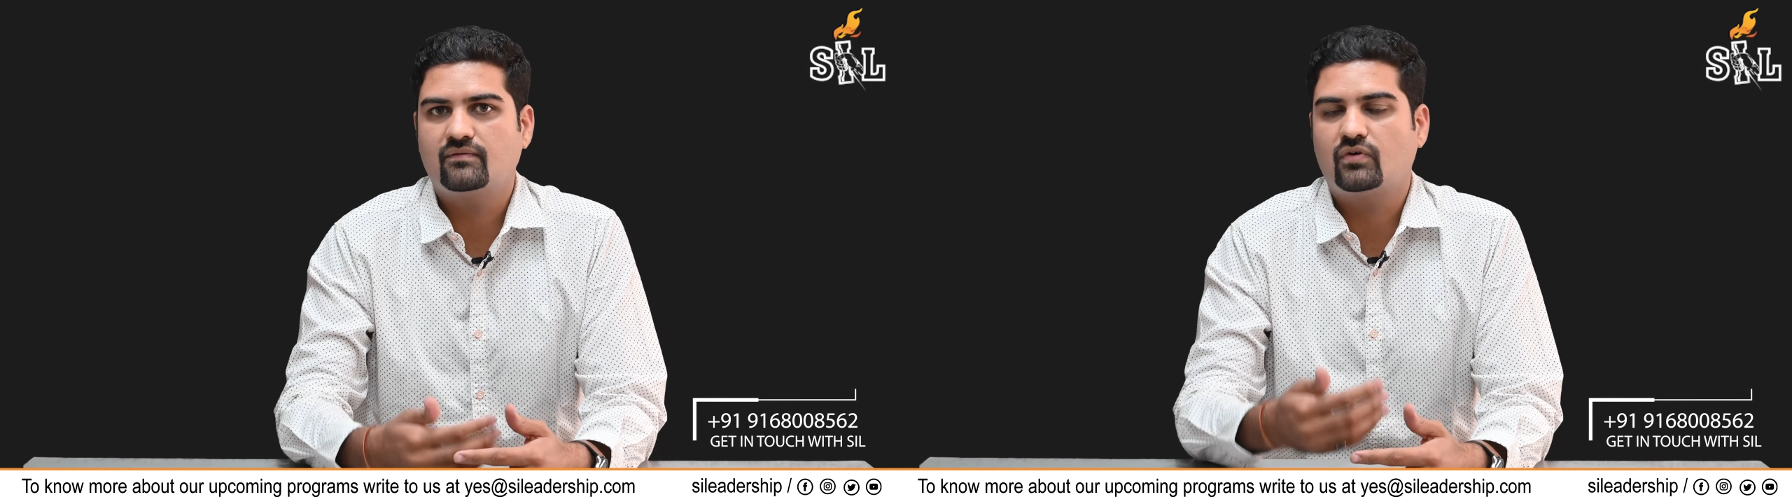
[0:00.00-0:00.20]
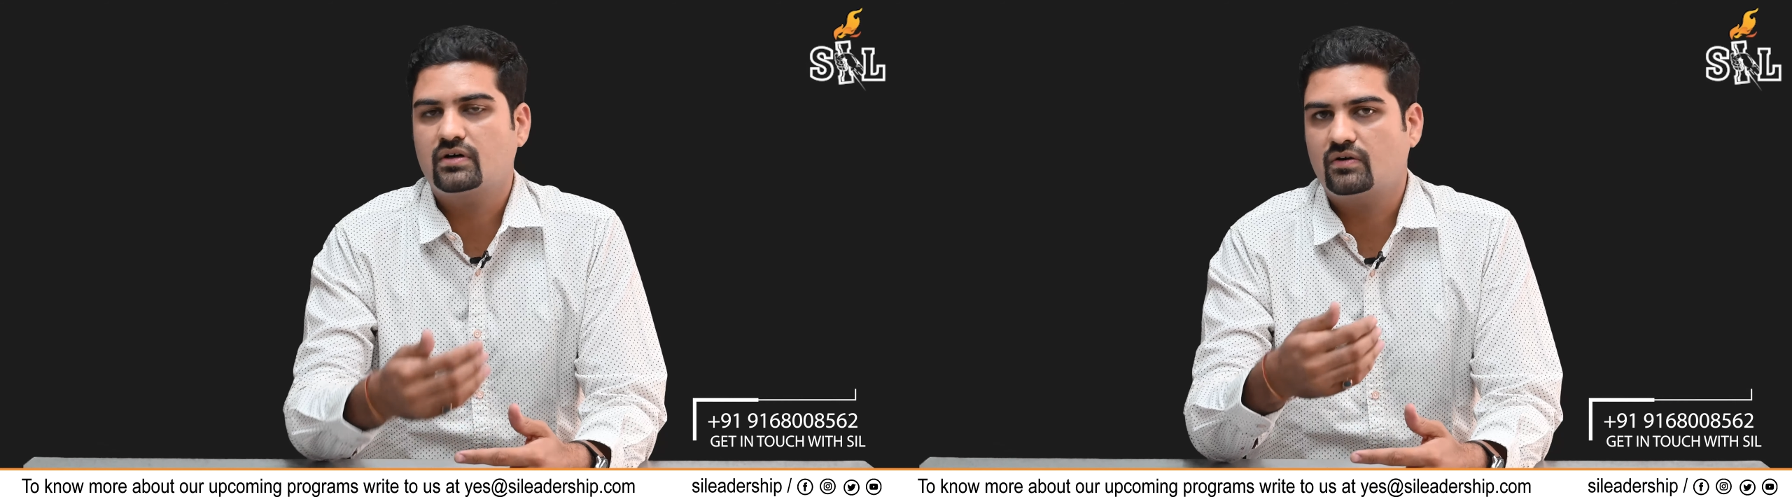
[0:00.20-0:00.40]

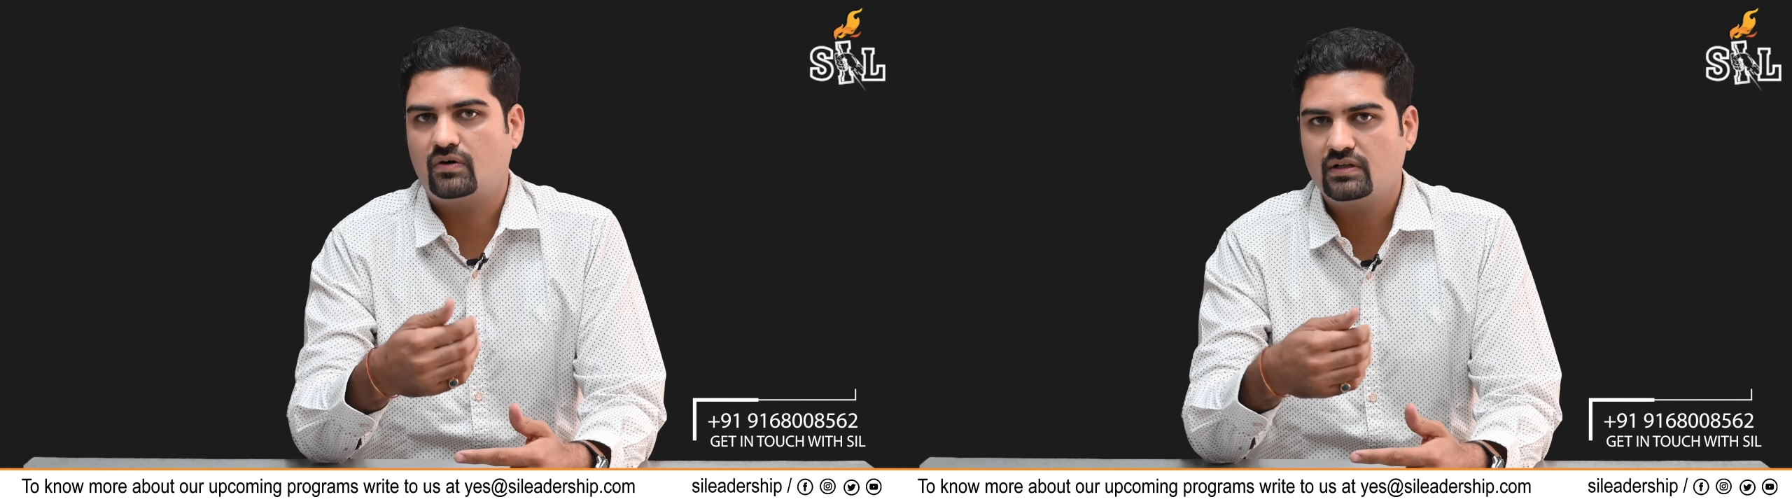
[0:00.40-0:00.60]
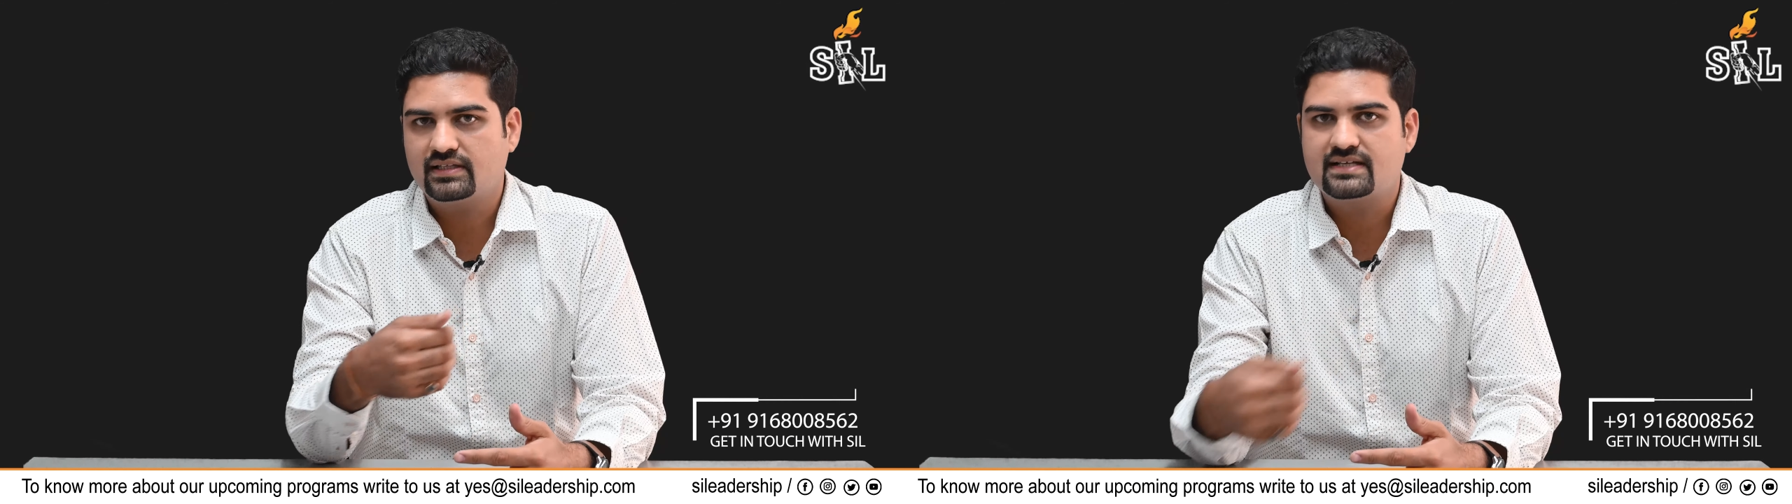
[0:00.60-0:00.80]
what
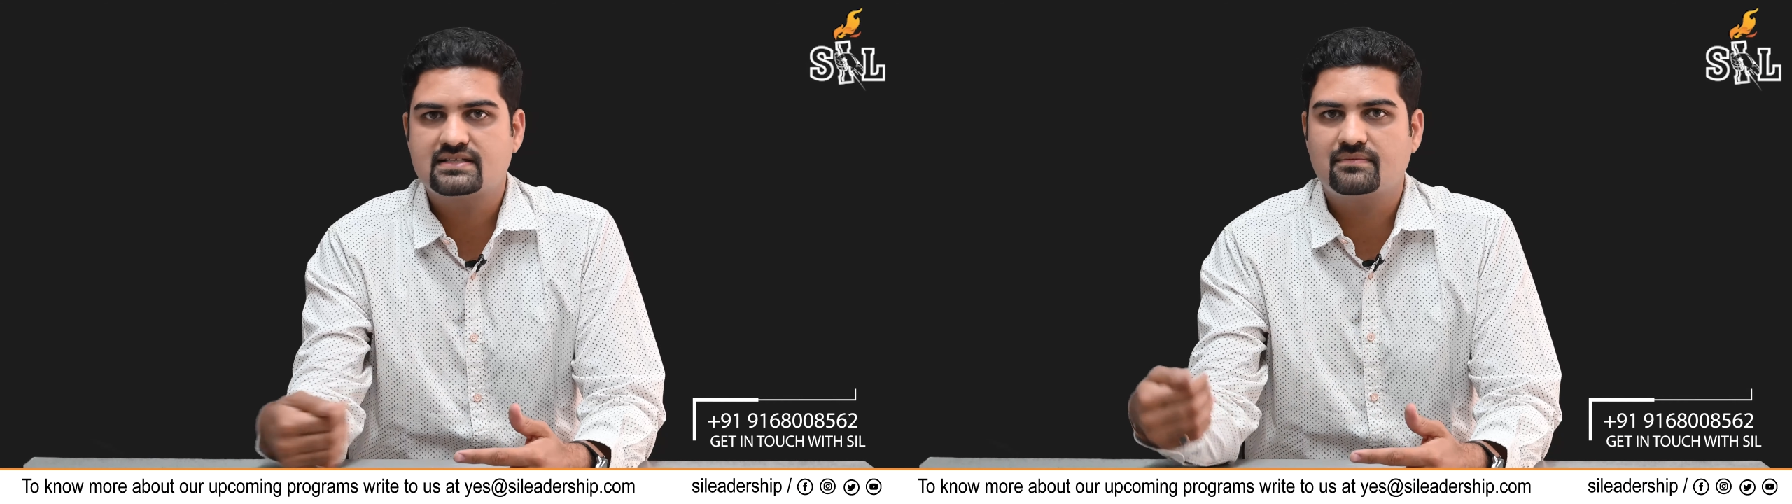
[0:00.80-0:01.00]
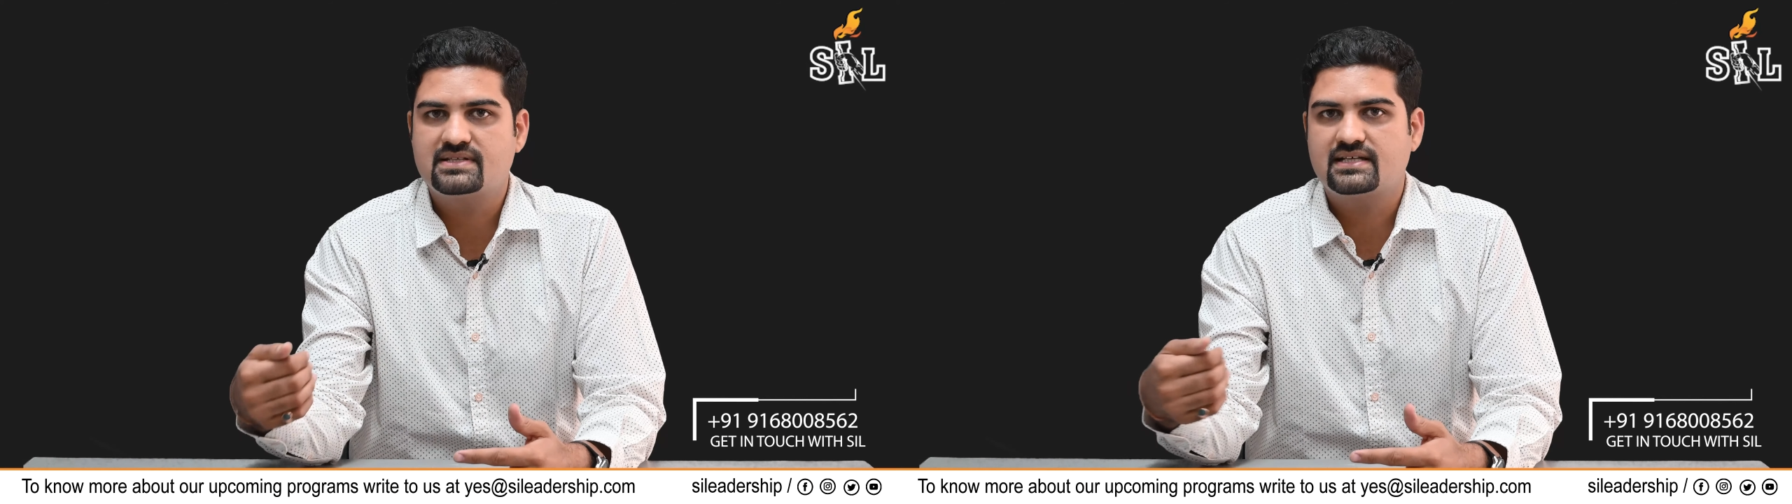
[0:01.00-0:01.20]
all things
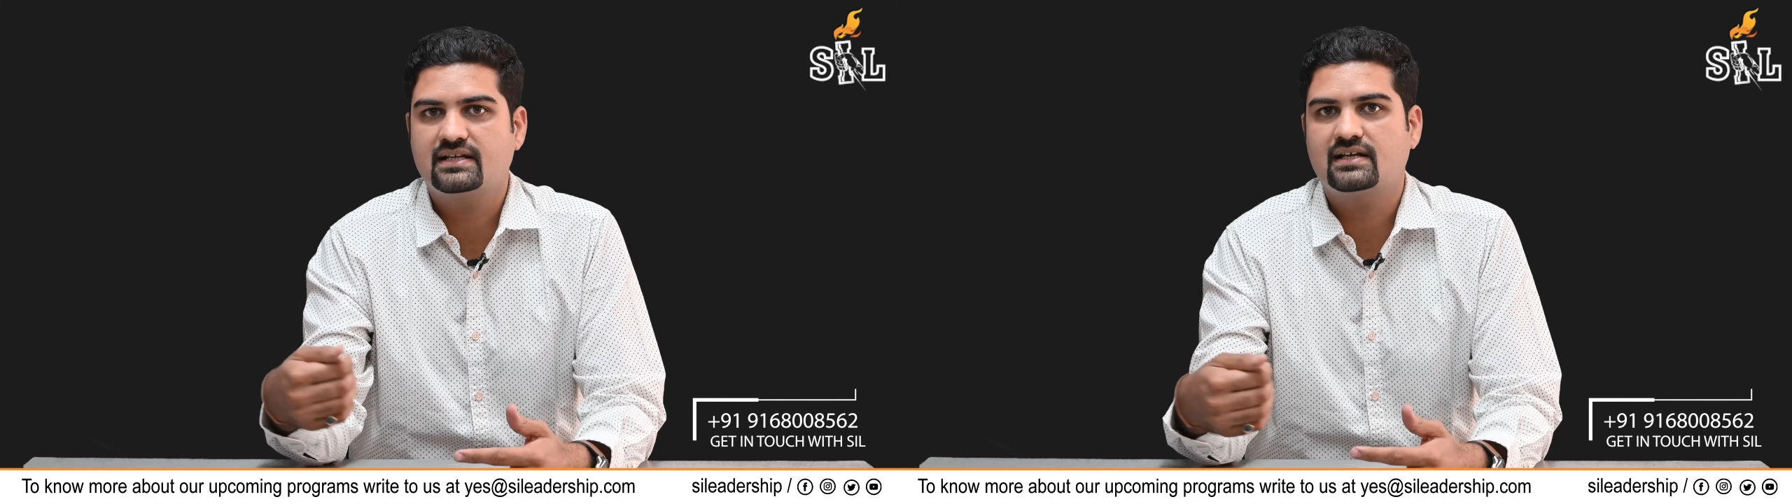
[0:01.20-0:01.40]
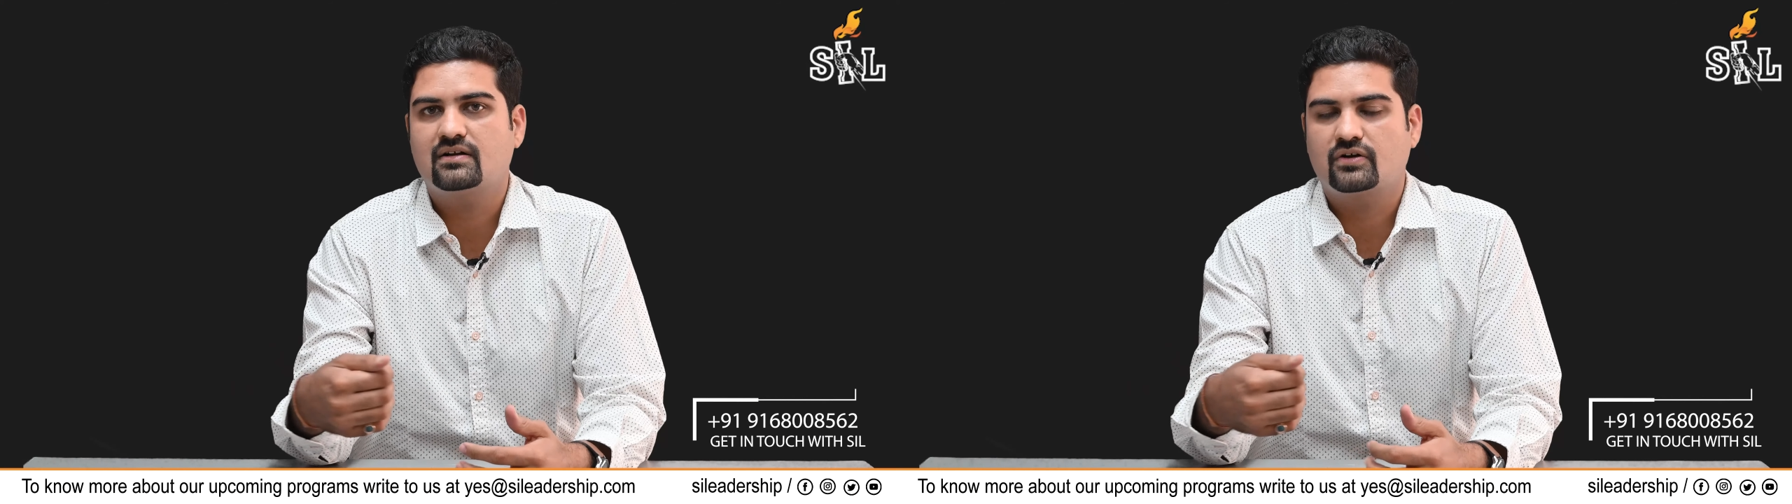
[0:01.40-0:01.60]
are missing
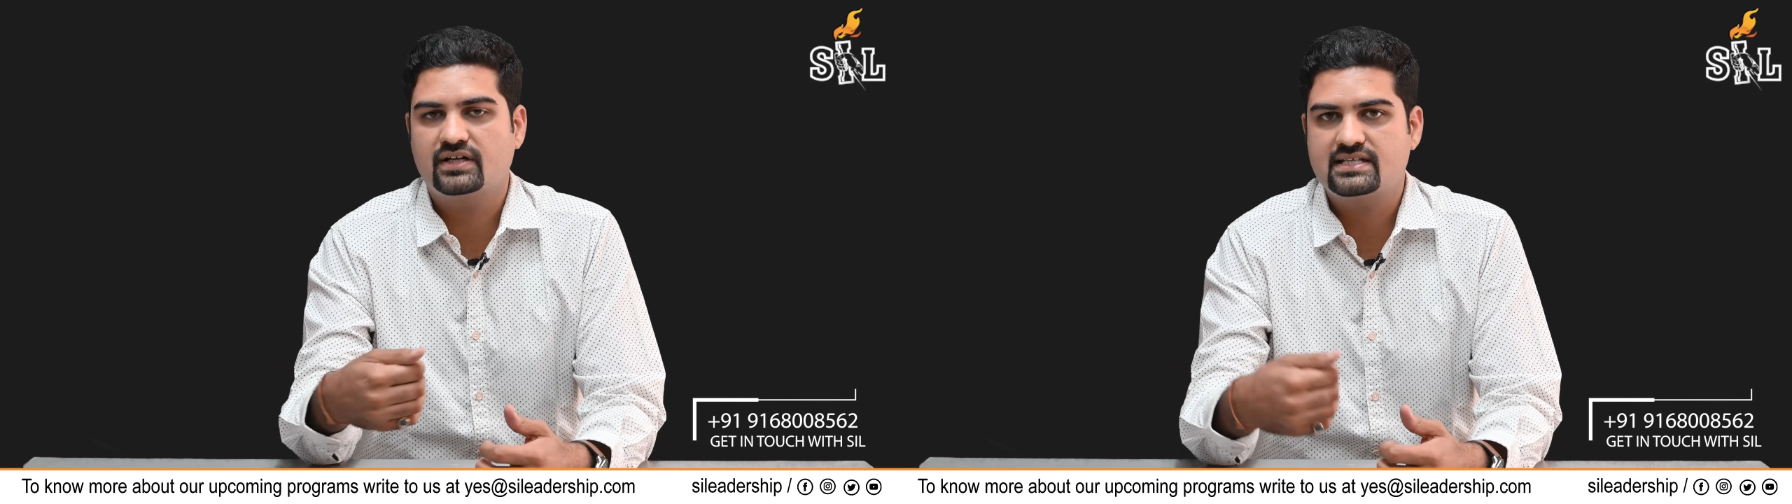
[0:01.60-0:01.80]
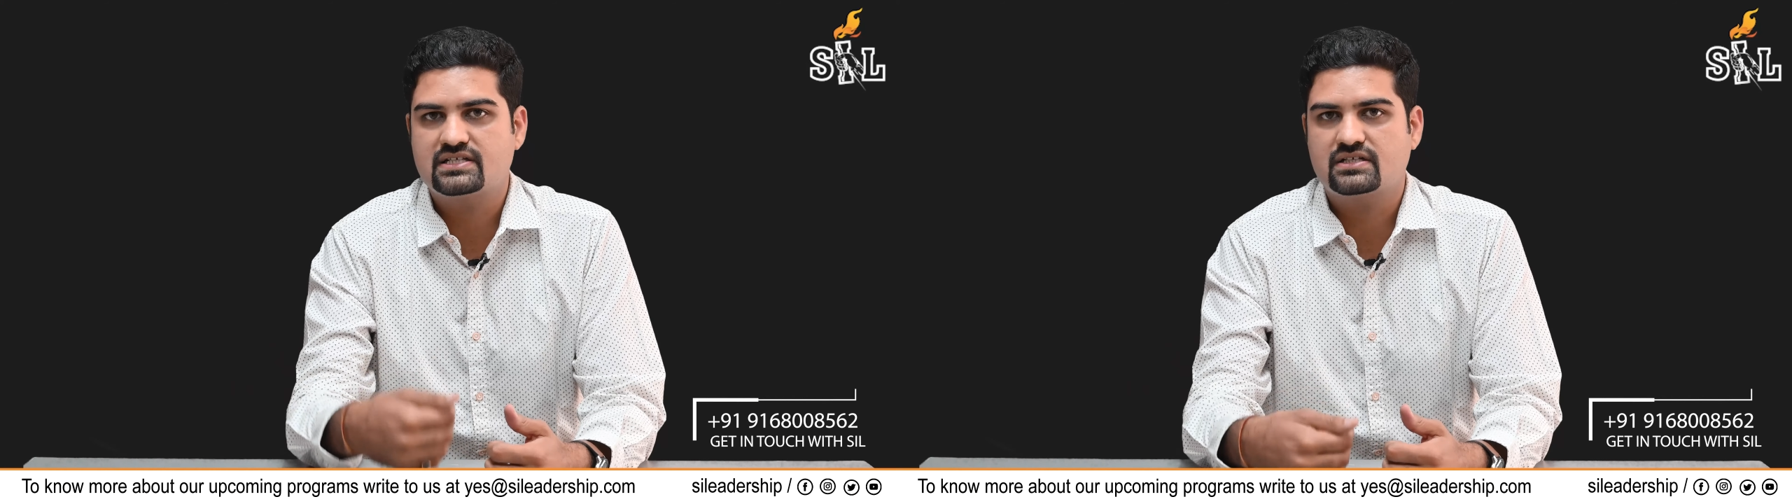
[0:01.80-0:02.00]
in our
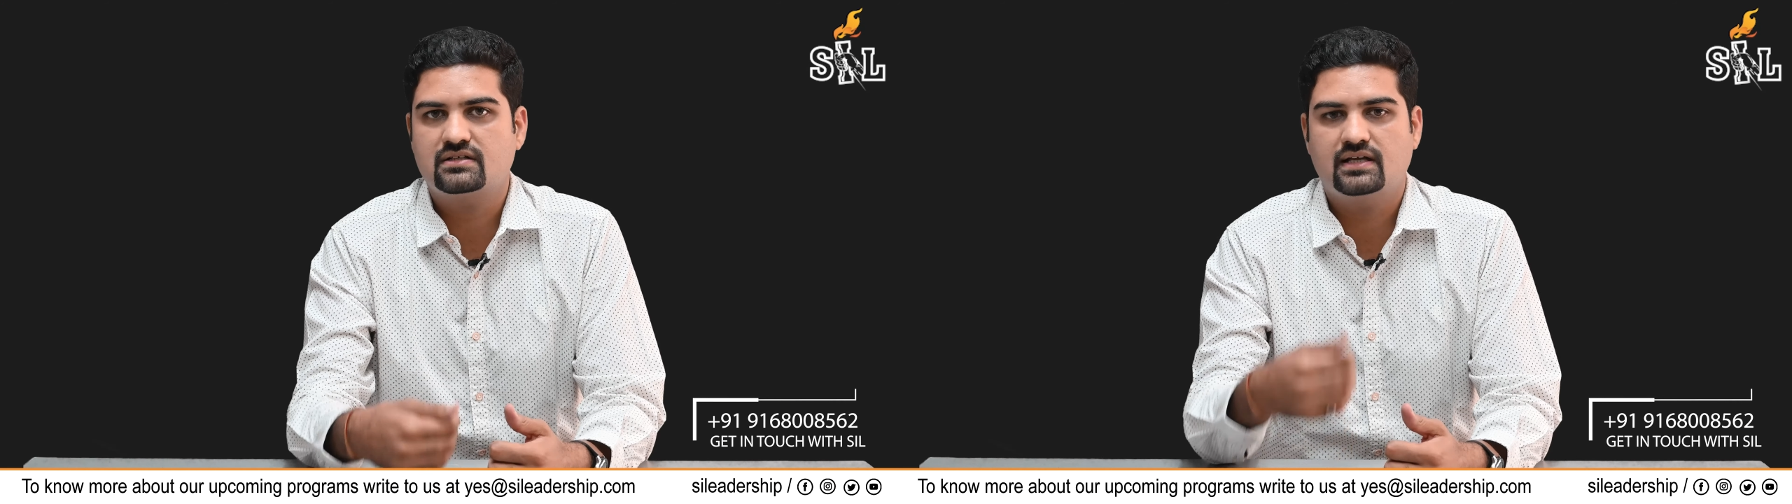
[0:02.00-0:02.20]
organization